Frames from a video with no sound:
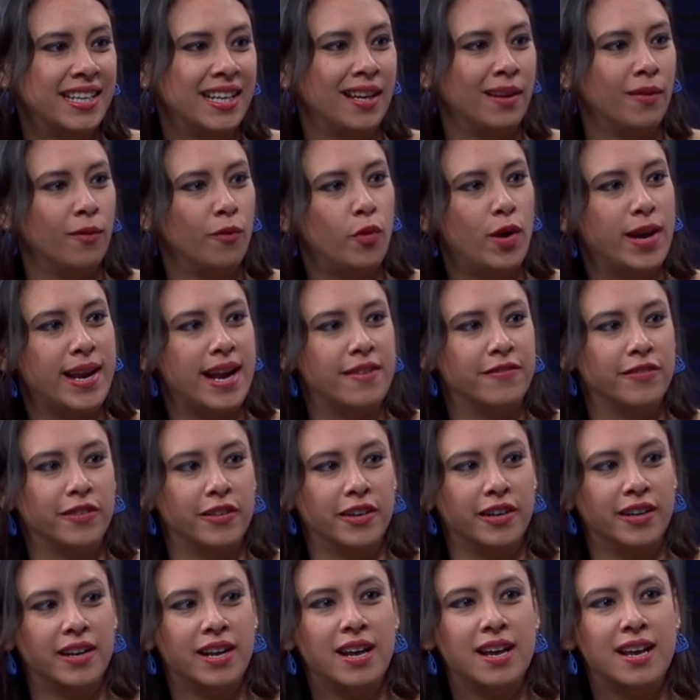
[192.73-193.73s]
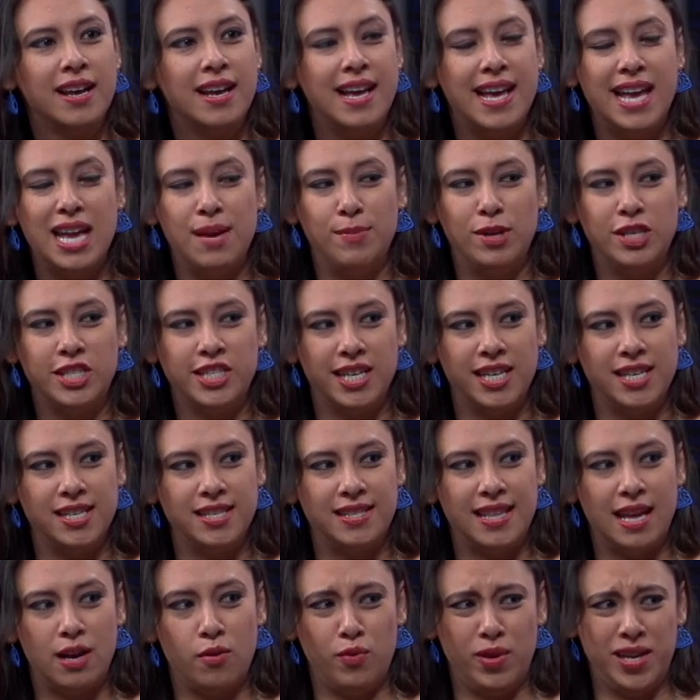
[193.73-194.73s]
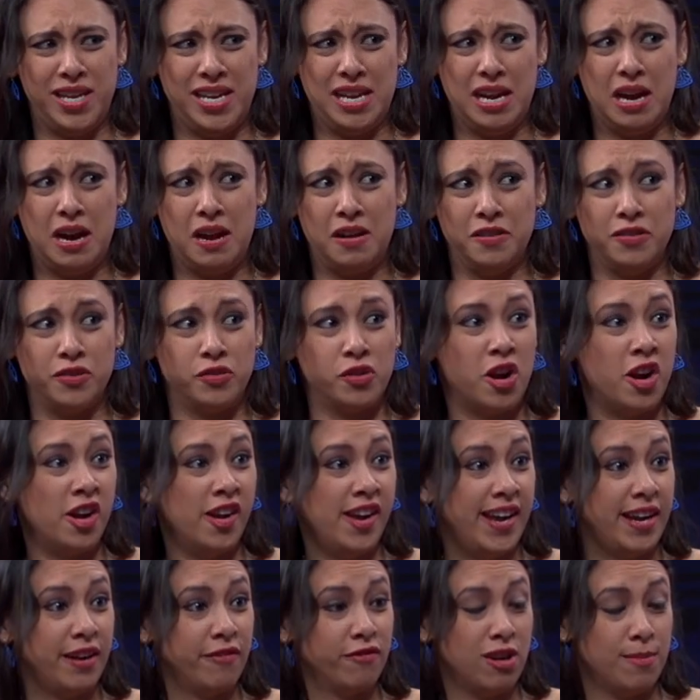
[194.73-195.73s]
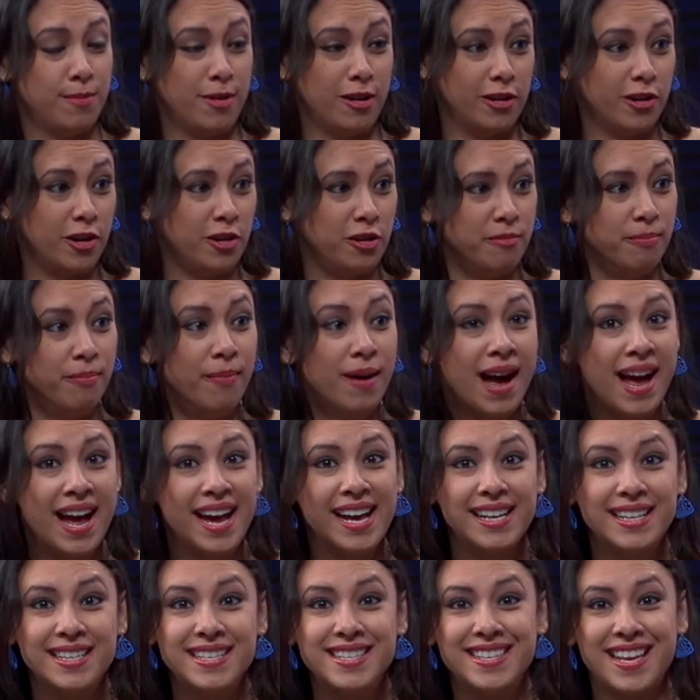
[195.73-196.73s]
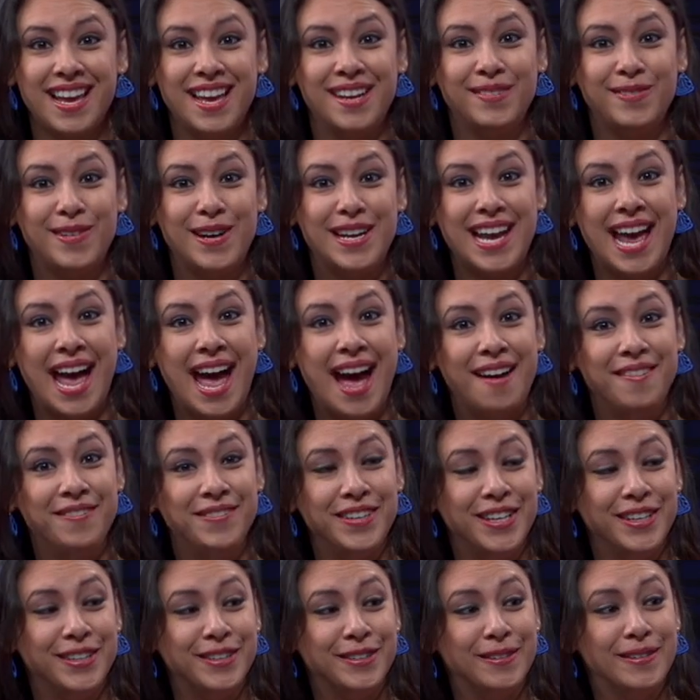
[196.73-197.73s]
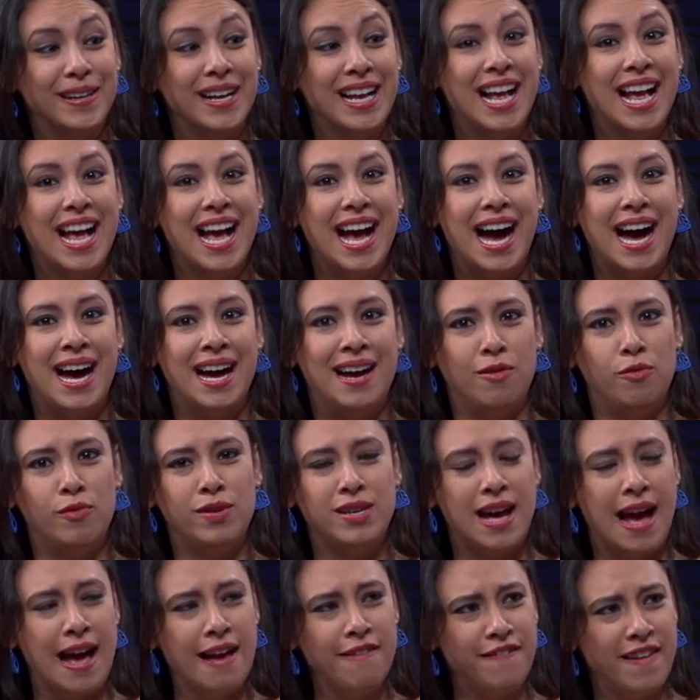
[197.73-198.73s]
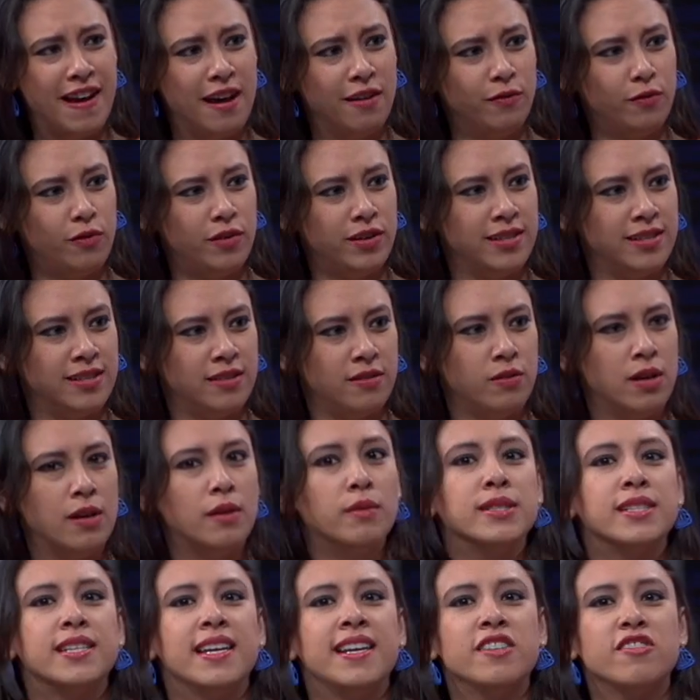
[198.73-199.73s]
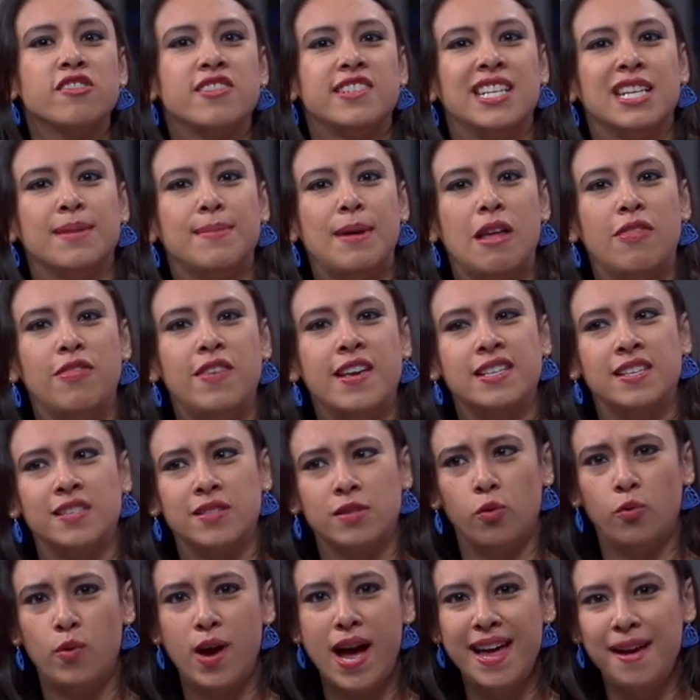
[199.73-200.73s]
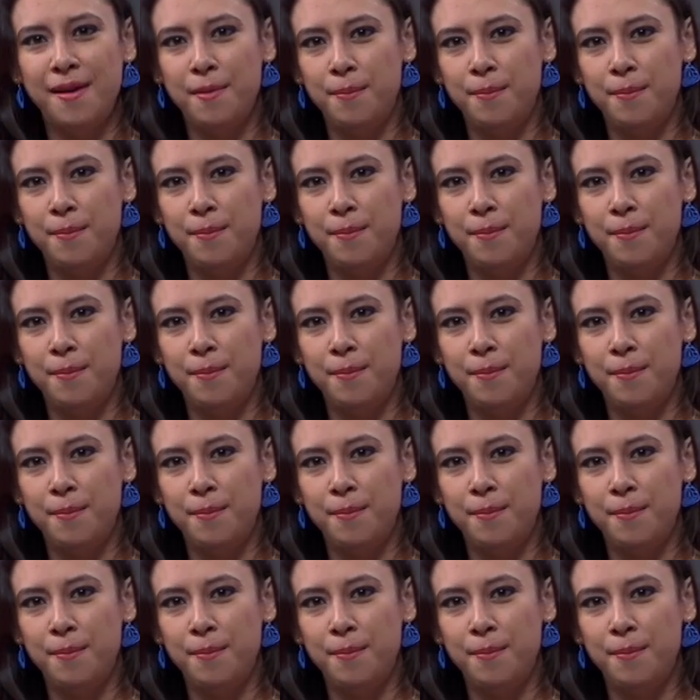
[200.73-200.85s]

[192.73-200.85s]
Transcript: and whatever images that we are drawing from our own minds and what have you. Uh, what I found what what was interesting about this is a while